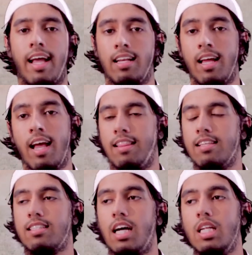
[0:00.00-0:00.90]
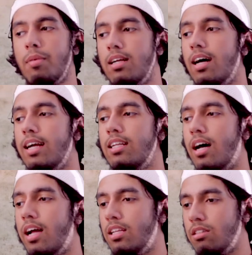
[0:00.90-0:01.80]
scale, and this kalima La
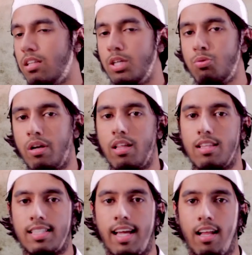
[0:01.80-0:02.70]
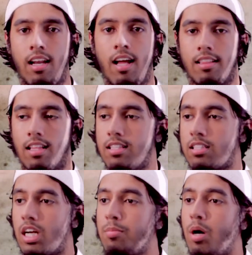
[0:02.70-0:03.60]
ilaha illallah into another scale, then this
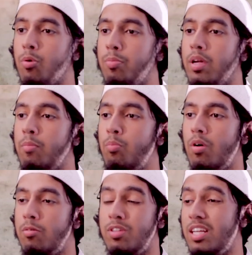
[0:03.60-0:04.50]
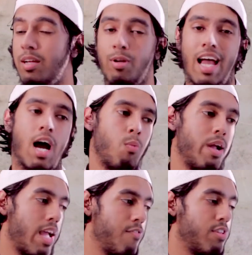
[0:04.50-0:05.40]
kalima would be, it will
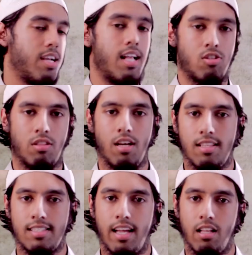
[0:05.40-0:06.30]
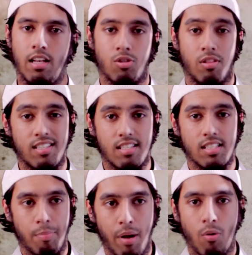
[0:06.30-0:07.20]
outweigh everything else on the other scale. So this is
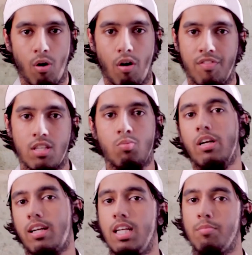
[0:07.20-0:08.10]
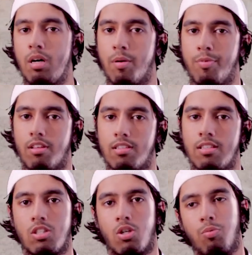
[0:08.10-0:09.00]
the power of this one kalima, my
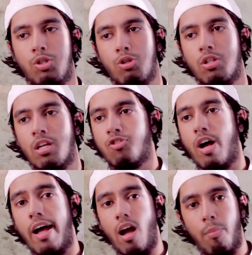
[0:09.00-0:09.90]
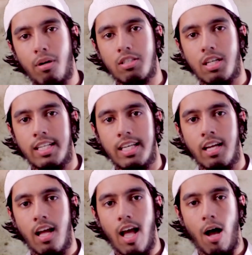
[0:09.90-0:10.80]
brothers. So we should try
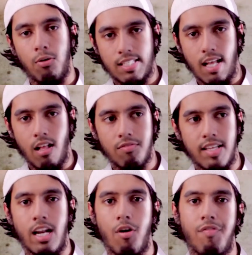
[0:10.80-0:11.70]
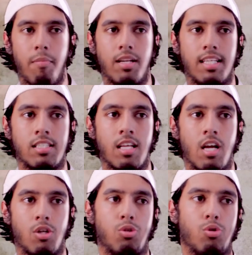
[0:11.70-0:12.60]
abundantly, ourselves and our families,
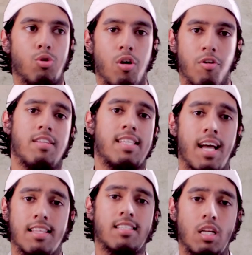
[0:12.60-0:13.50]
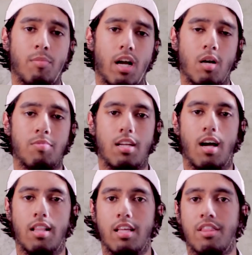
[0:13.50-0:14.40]
to recite this kalima. It comes in
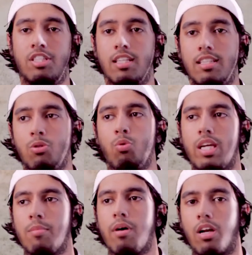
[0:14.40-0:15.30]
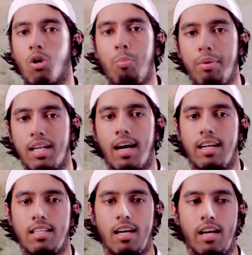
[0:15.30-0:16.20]
a hadith, Jaddidu imanakum bi la
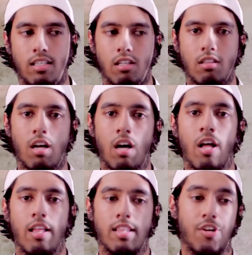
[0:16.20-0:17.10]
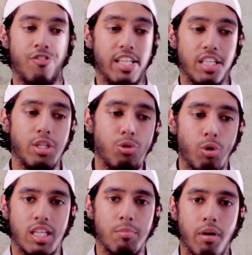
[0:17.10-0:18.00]
ilaha illallah, that renew
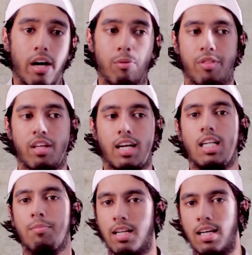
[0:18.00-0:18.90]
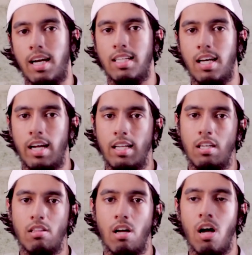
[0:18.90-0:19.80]
your iman with the kalima La ilaha
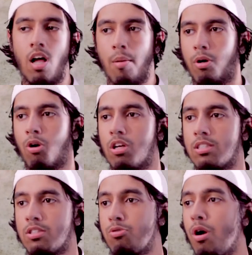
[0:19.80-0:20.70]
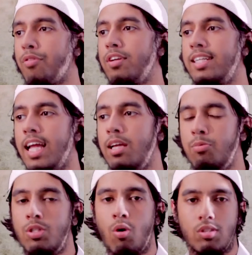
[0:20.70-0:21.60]
illallah. Because throughout the day,
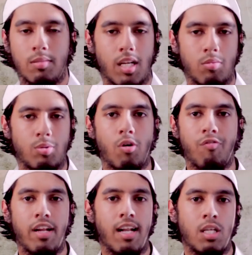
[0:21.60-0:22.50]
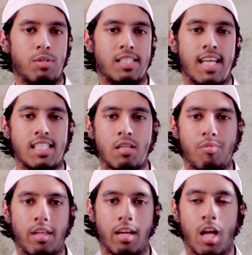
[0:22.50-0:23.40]
we don't, sometimes we don't realize we say
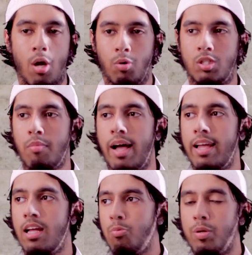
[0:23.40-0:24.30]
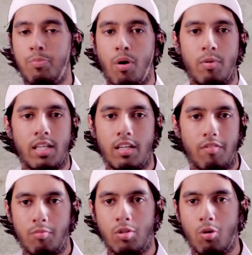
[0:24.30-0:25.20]
something which might, we
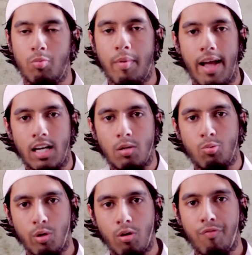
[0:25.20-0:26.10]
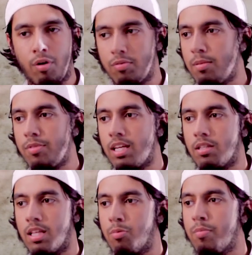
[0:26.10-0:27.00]
probably, you know, we might end up doing kufr,
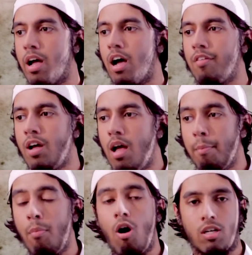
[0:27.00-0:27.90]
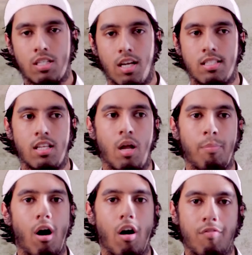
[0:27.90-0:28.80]
something that we might have mocked a certain
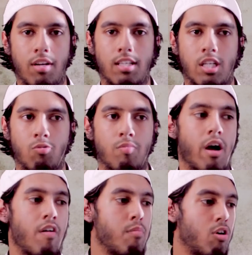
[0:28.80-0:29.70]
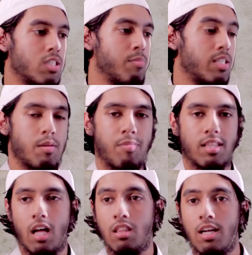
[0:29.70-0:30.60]
part of religion, we might have mocked something,
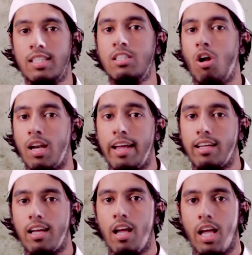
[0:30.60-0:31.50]
something that Allah did not like.